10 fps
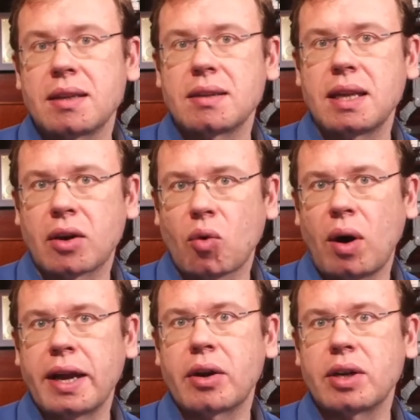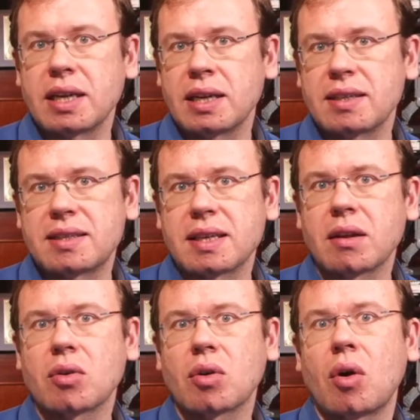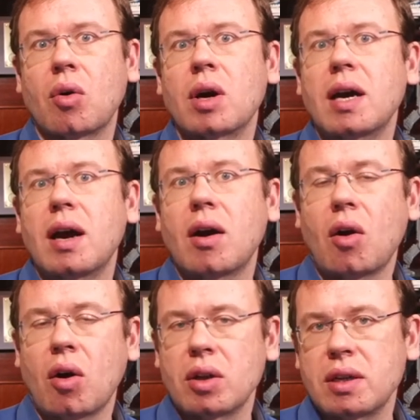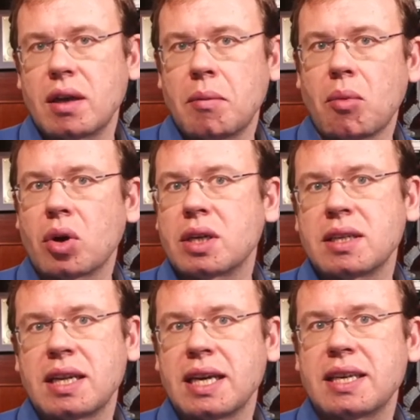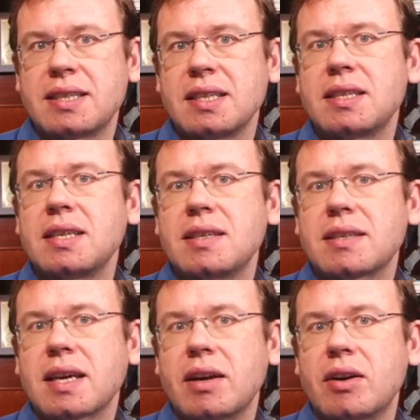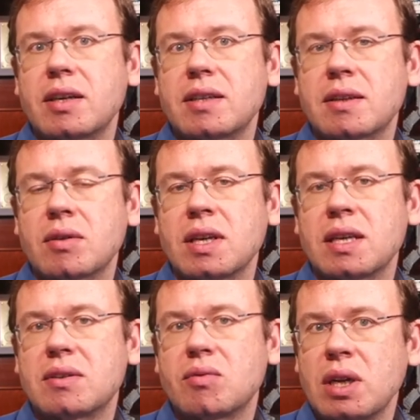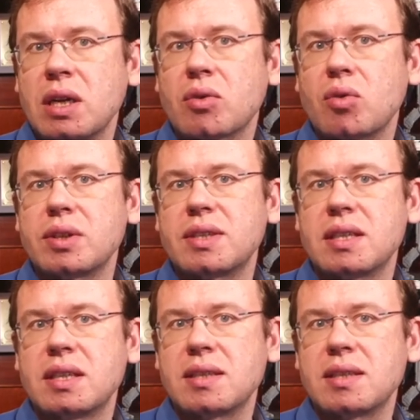acquired in a single go on a modern day CT scanner. So there's really cool CT